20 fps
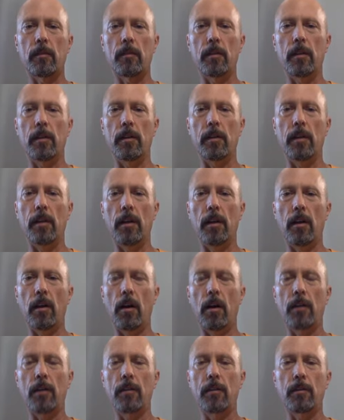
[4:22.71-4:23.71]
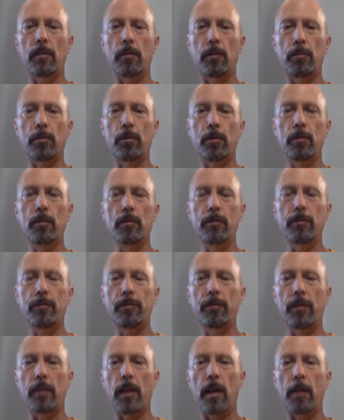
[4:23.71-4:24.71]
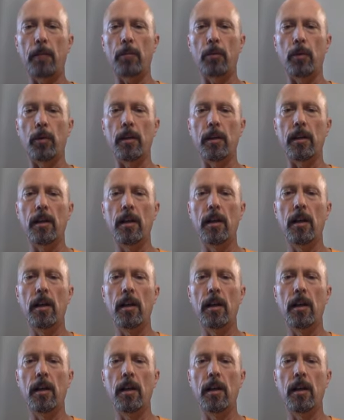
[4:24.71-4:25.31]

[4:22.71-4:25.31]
And on to prove that point.